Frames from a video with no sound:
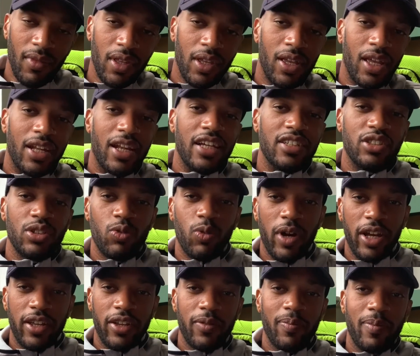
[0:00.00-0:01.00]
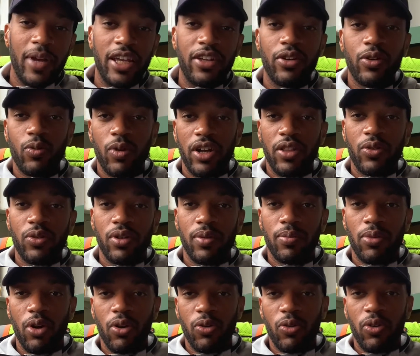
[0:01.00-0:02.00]
And as you make your way through the
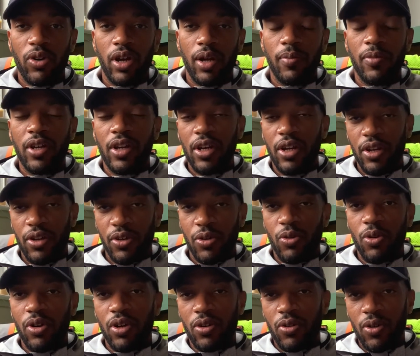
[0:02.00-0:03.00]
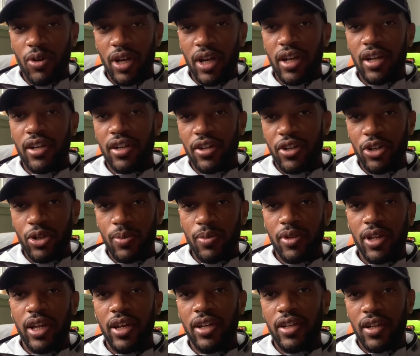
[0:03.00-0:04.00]
program, you're going to go ahead and
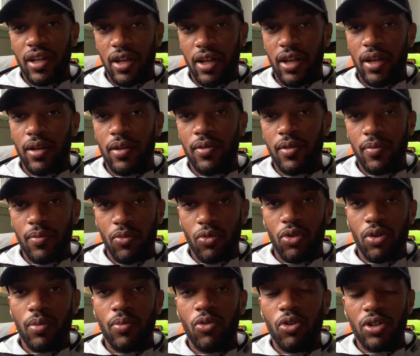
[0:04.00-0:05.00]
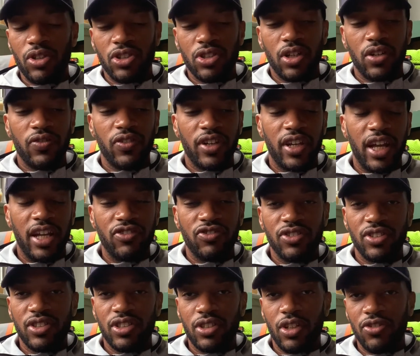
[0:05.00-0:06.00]
accumulate more and more
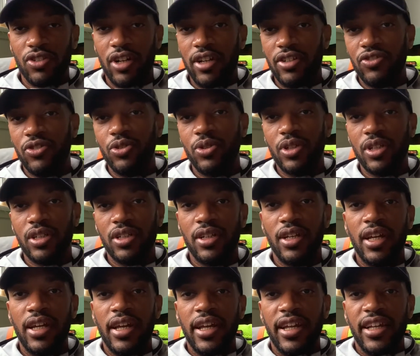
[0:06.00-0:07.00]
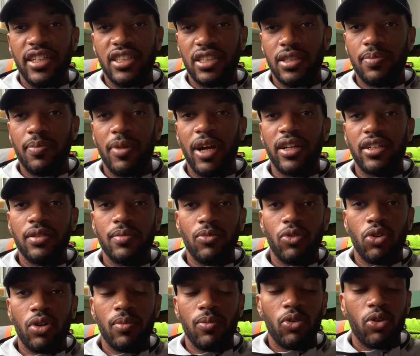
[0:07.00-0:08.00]
certifications so that you could inspect
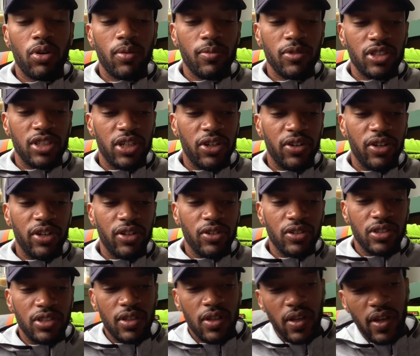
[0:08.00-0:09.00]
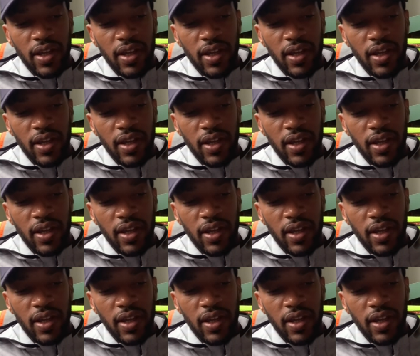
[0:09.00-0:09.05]
more and more materials.